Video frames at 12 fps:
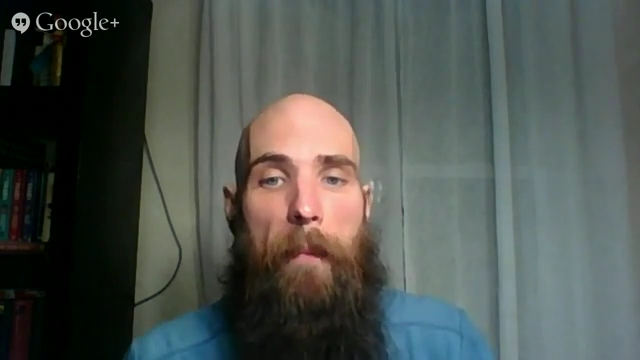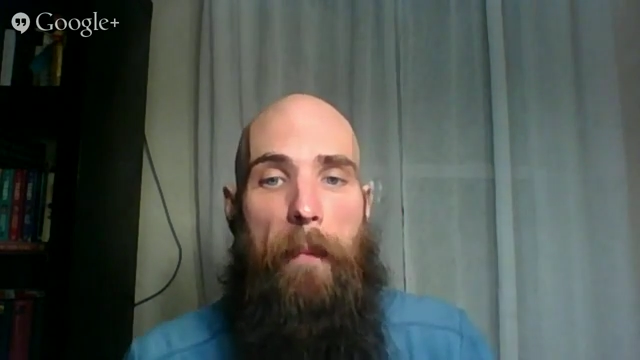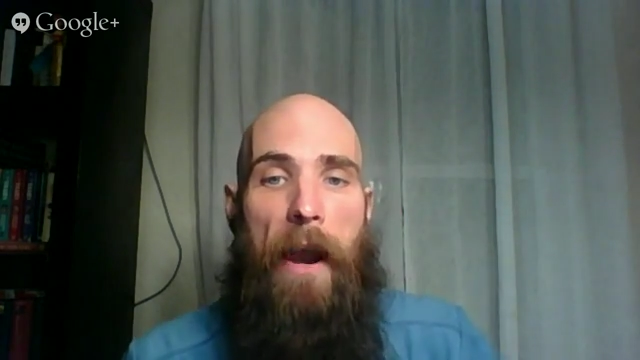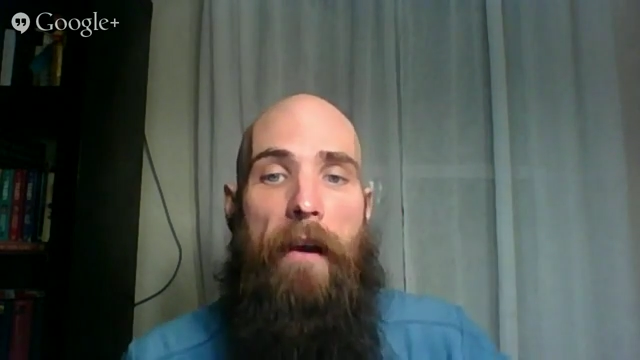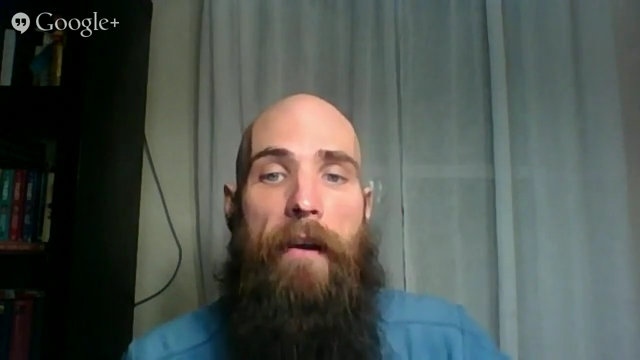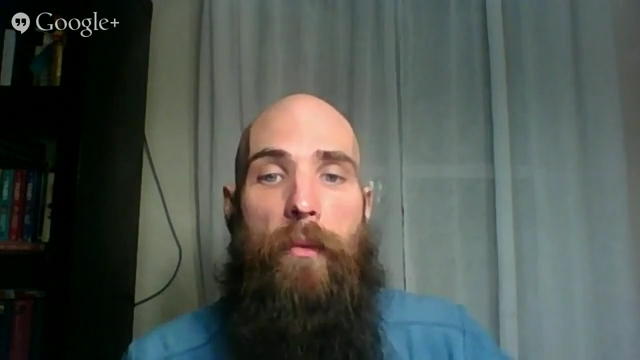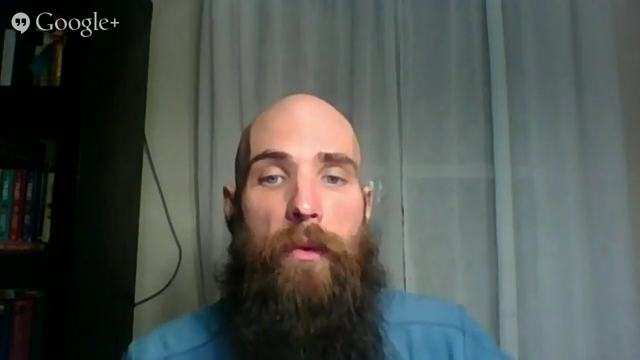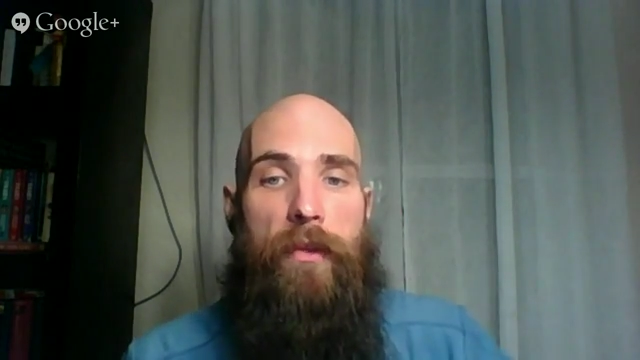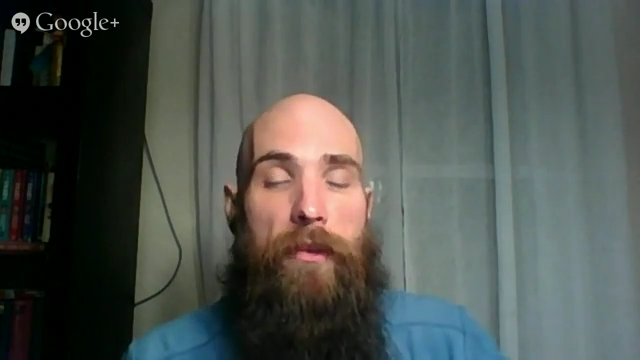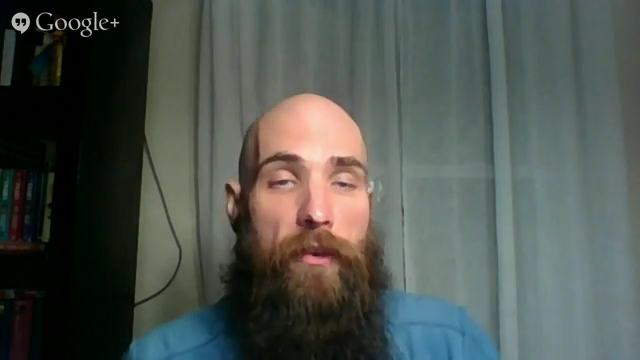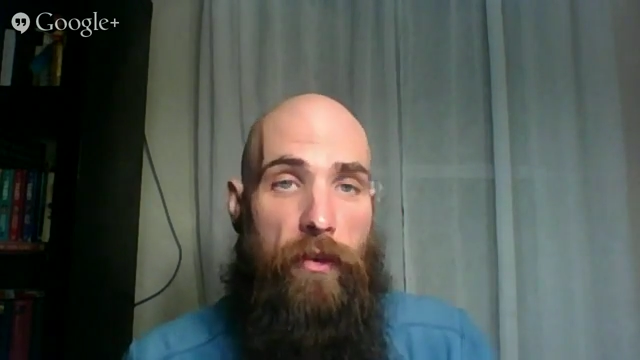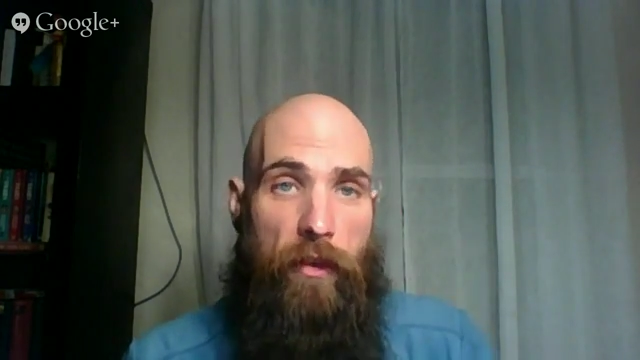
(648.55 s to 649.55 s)
pair it with
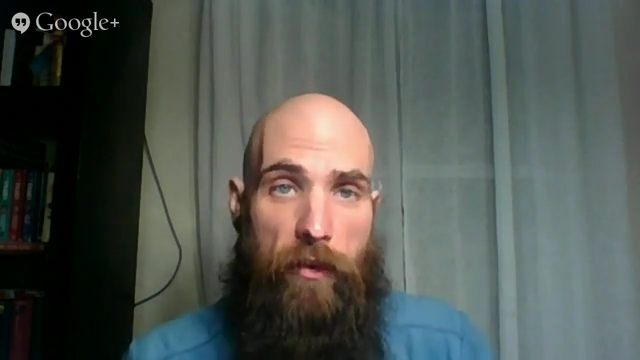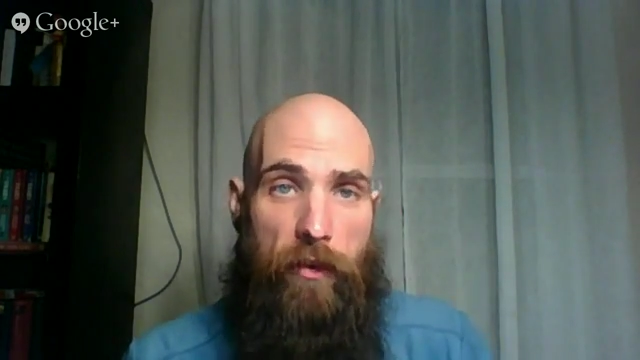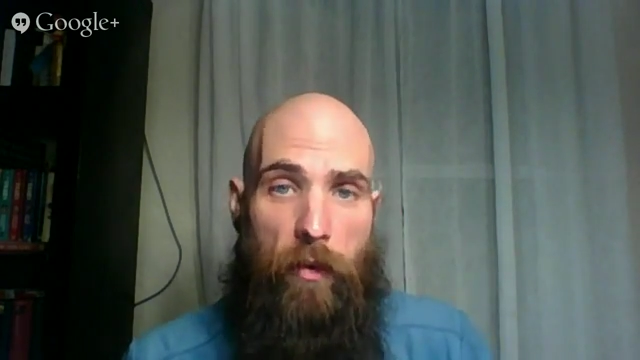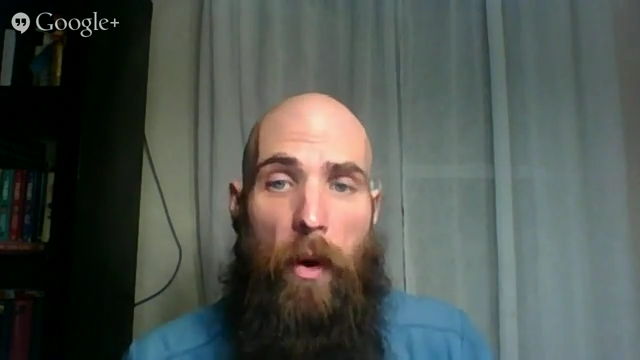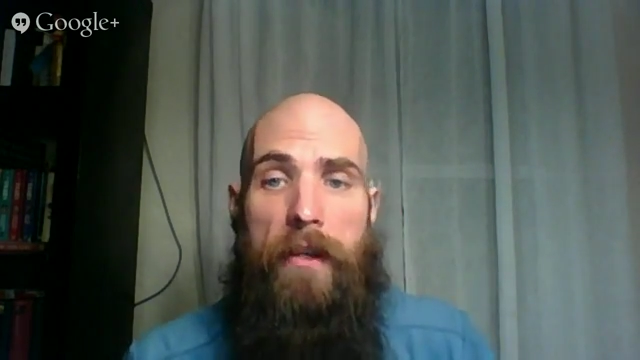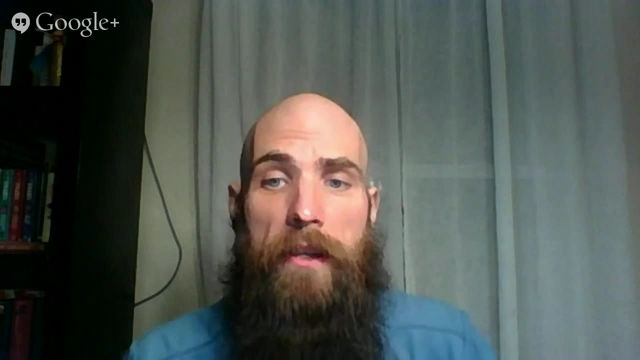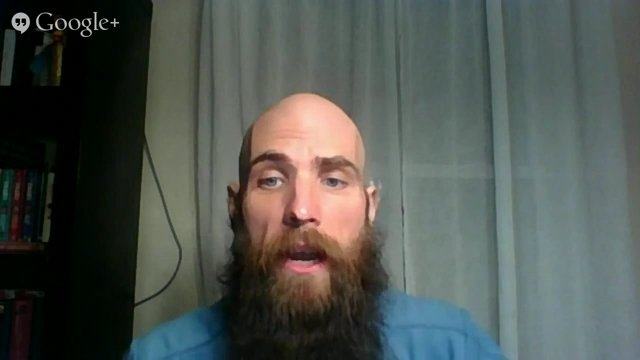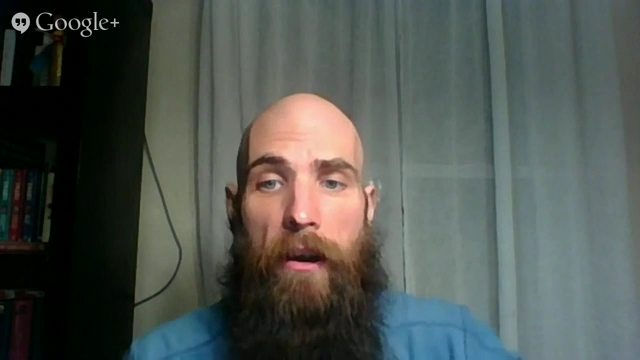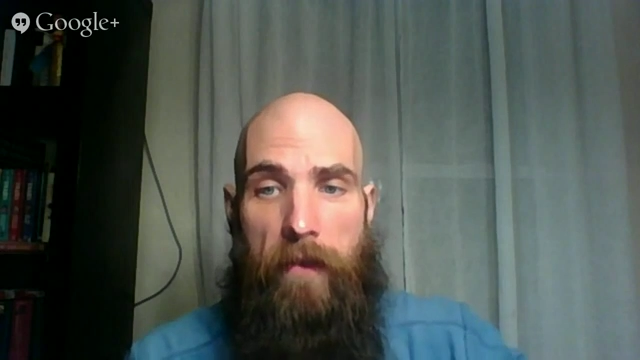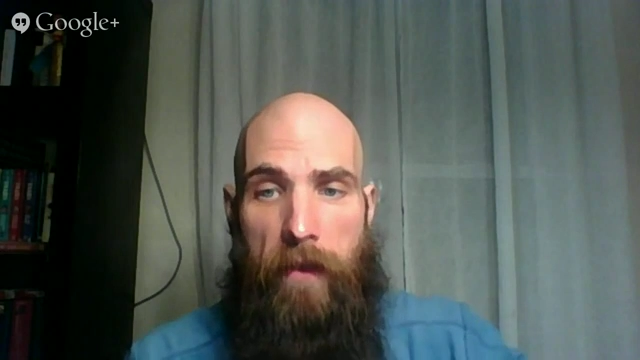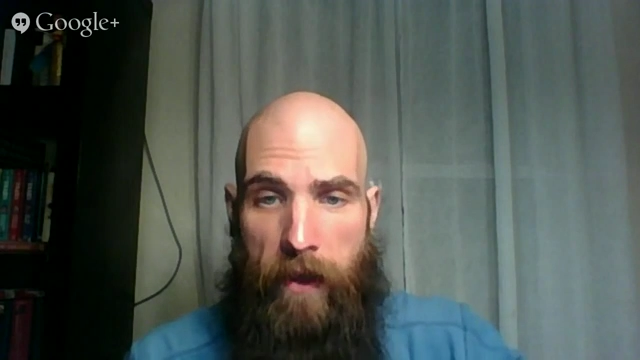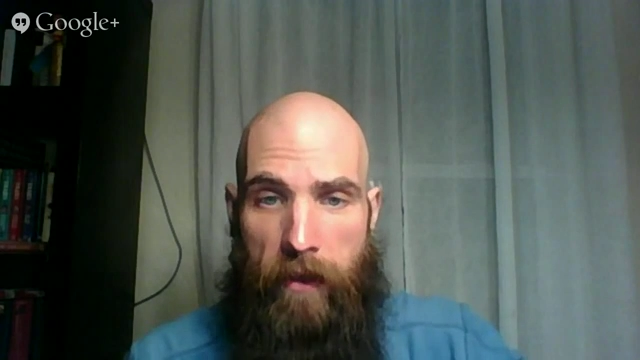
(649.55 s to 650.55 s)
the squat day
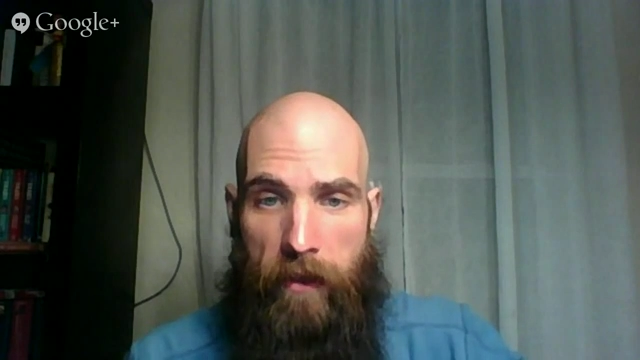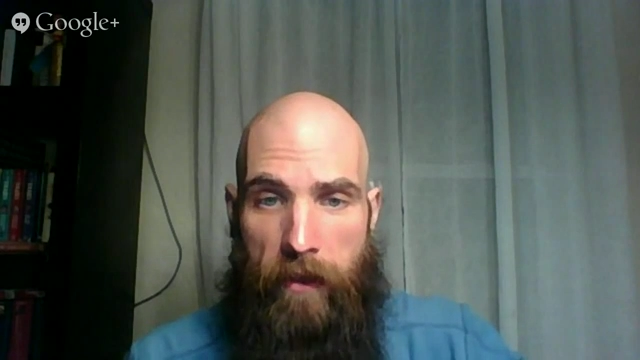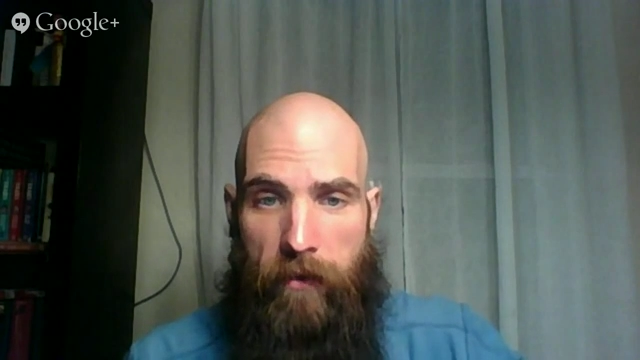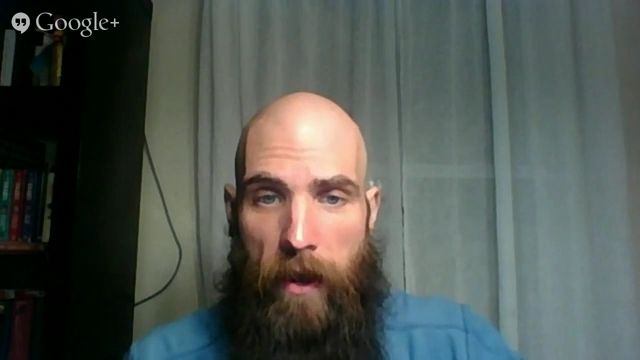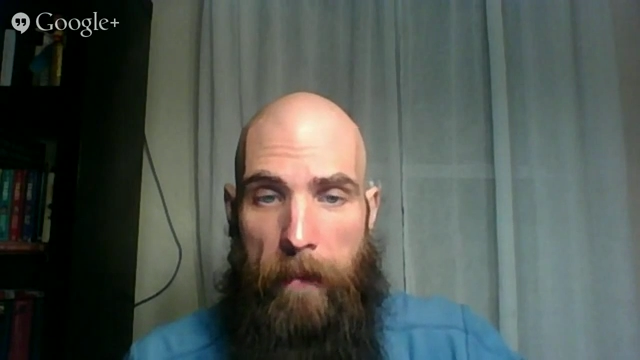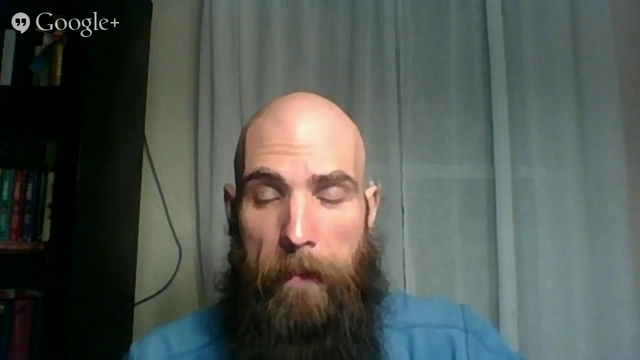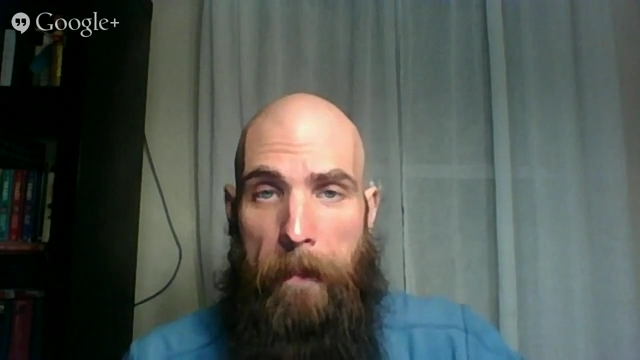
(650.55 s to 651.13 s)
or the deadlift day.